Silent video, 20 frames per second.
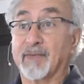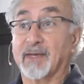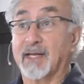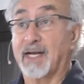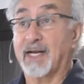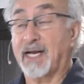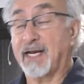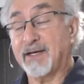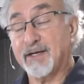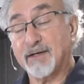
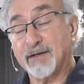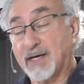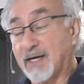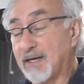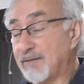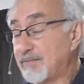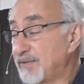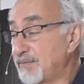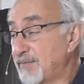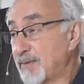I
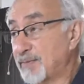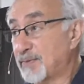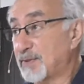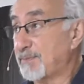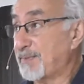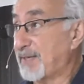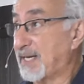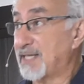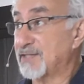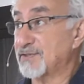remember a
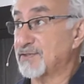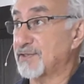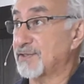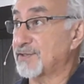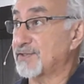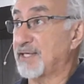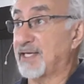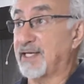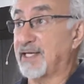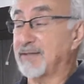pastor
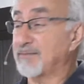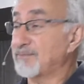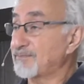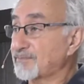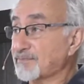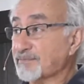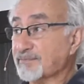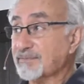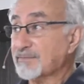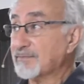saying,
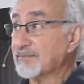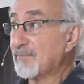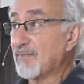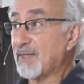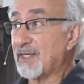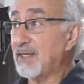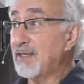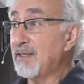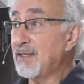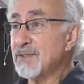
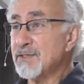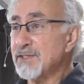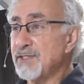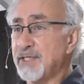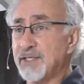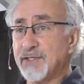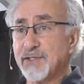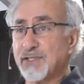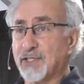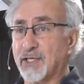years and
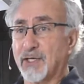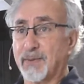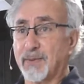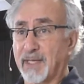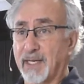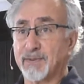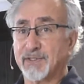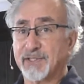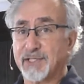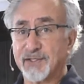years ago when
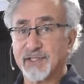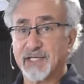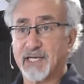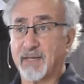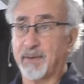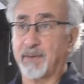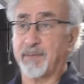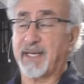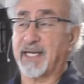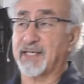I was just
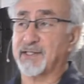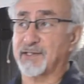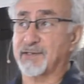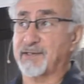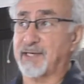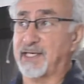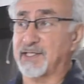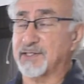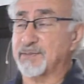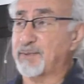coming back to
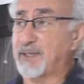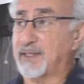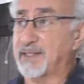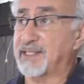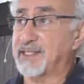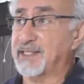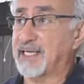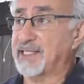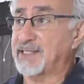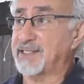Christ, probably
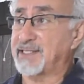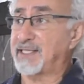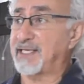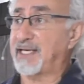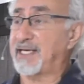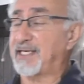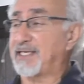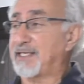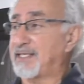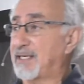
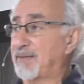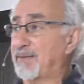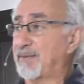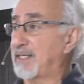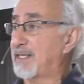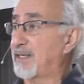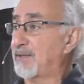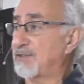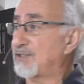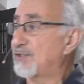1980, Debbie and
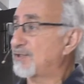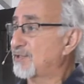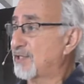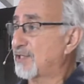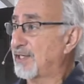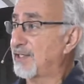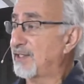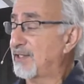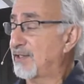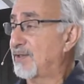I were just
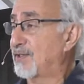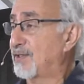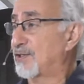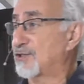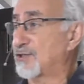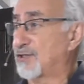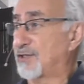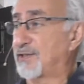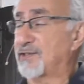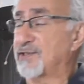starting to go to
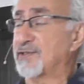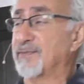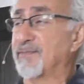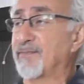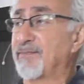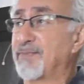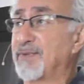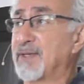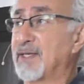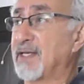church.
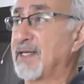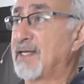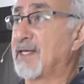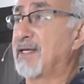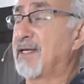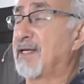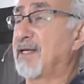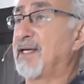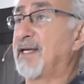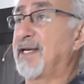
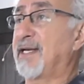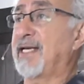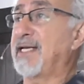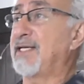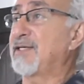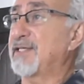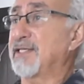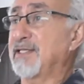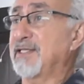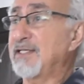And he
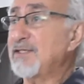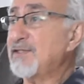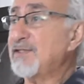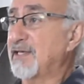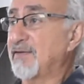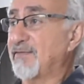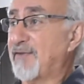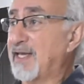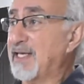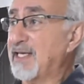said, listen,
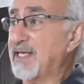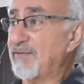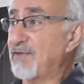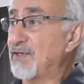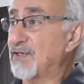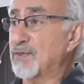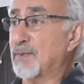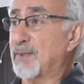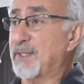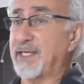if I give you
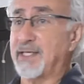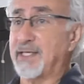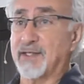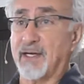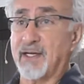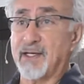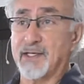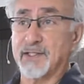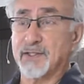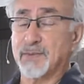
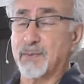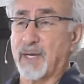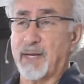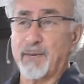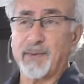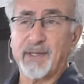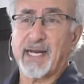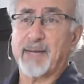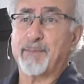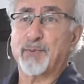$20, why
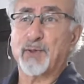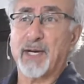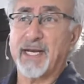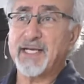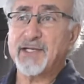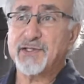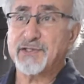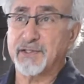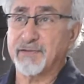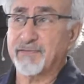would I
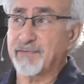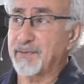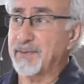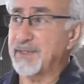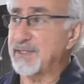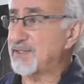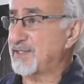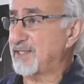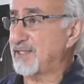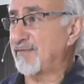praise you for
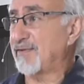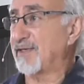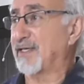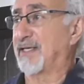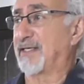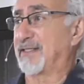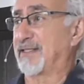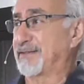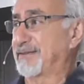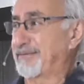receiving
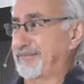it?